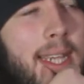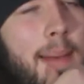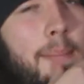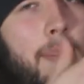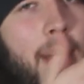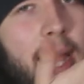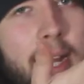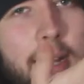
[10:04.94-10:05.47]

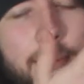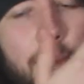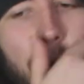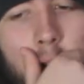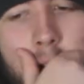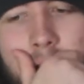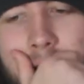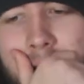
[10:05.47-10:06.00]
Impact
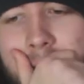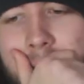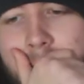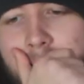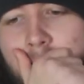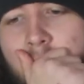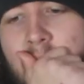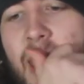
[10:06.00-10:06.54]
board.
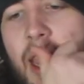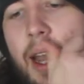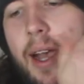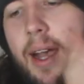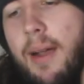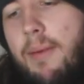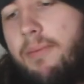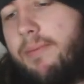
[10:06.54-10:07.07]

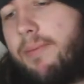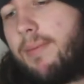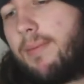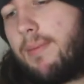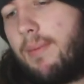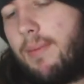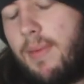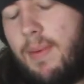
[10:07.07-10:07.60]

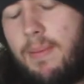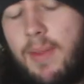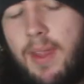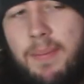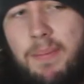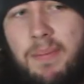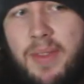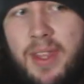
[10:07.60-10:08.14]

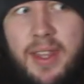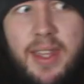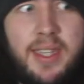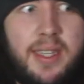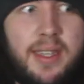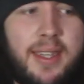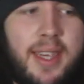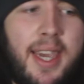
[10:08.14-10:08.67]
Then
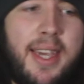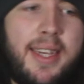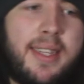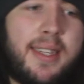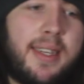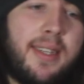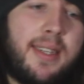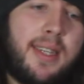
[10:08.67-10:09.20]
this is a case
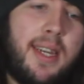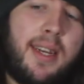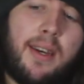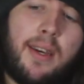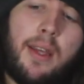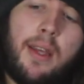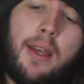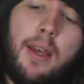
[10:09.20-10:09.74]
to
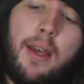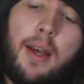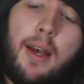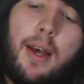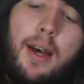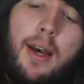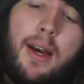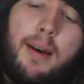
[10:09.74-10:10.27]
consider.
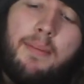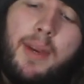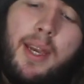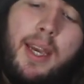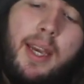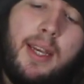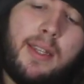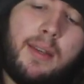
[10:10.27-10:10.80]
It
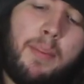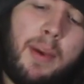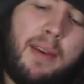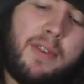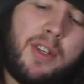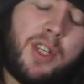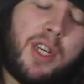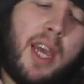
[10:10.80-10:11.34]
is a bit
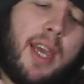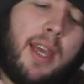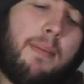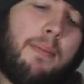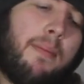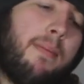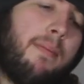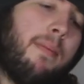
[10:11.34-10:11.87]
of a
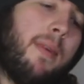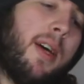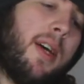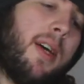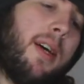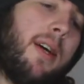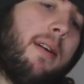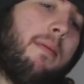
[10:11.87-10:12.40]
shame
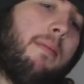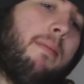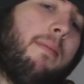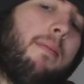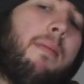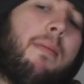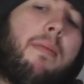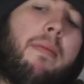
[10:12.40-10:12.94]
that
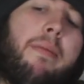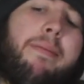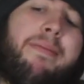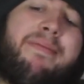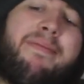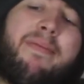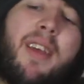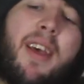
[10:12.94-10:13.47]

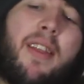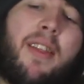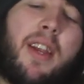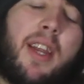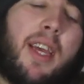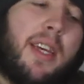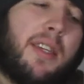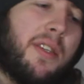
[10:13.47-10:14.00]

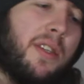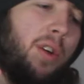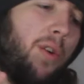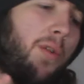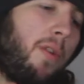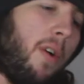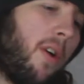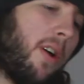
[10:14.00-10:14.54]
it is so
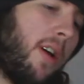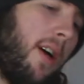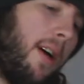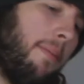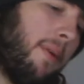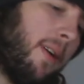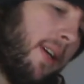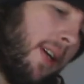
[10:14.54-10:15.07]
rogged
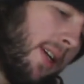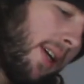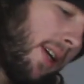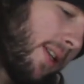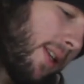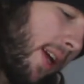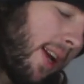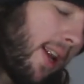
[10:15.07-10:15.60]
up,
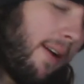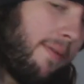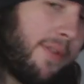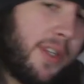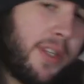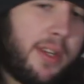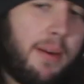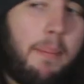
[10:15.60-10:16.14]
because I'd love
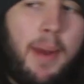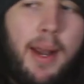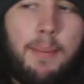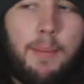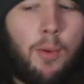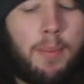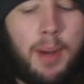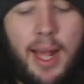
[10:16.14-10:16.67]
just a
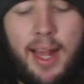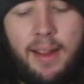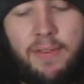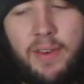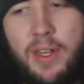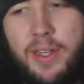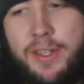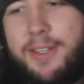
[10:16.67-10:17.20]
minimal black
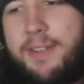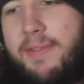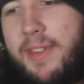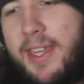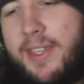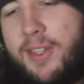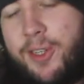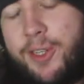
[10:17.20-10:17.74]
version of
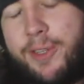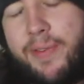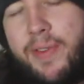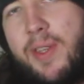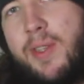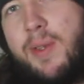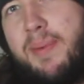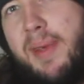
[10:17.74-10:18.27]
this, just for
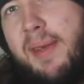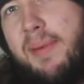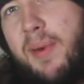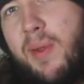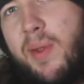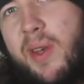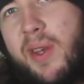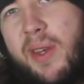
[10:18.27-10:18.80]
those
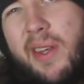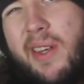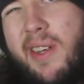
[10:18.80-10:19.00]
people that,